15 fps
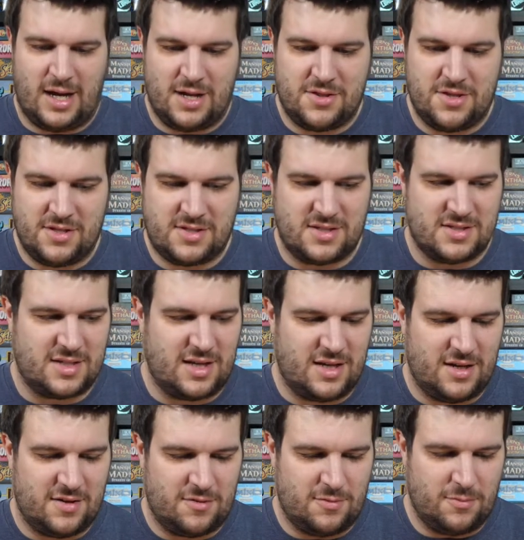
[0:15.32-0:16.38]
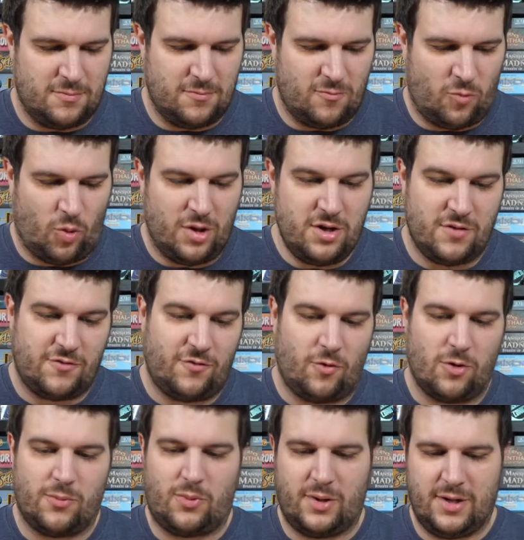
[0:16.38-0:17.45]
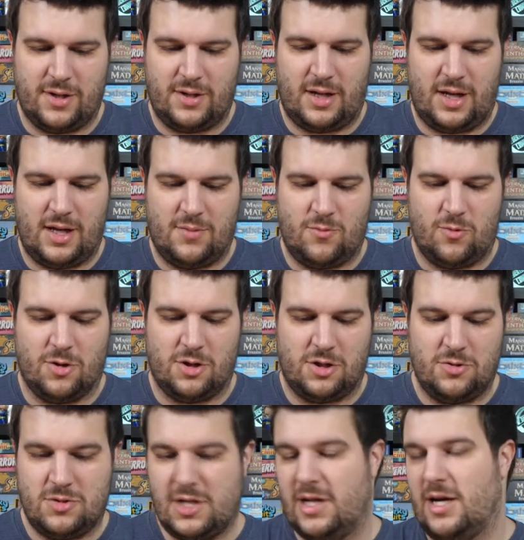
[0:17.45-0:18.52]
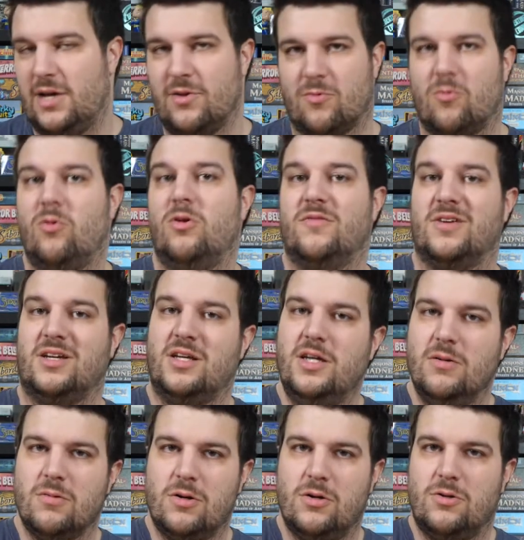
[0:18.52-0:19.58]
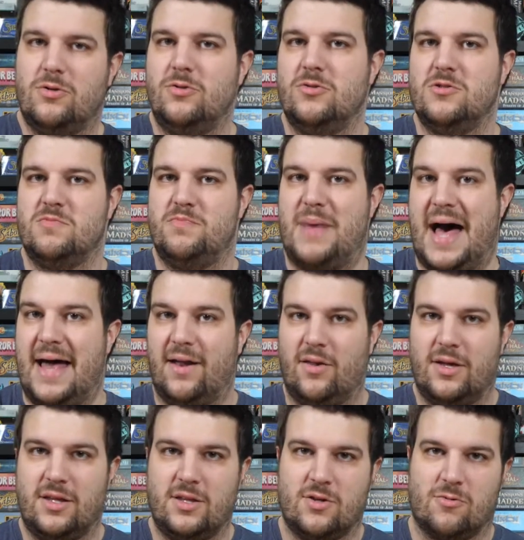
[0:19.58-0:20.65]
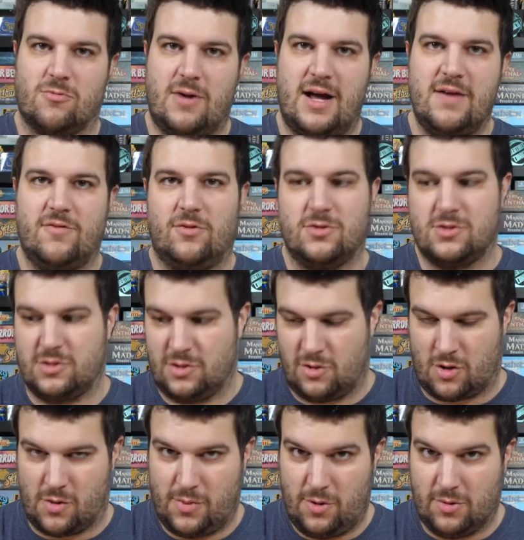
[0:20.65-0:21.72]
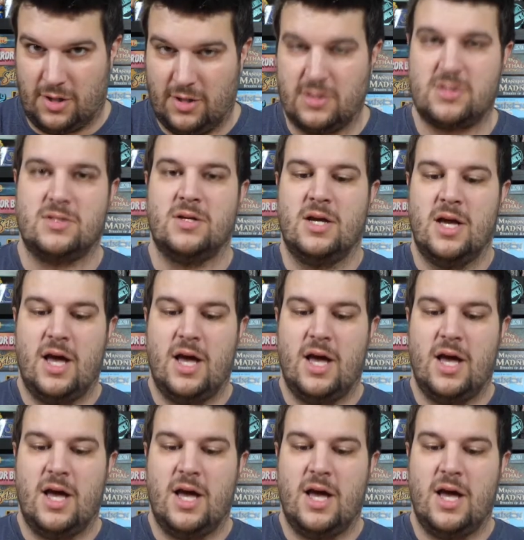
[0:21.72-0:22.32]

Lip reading: This is a 1 to 4 player game where you take on the role of a hero who's battling the rivals, your opponents,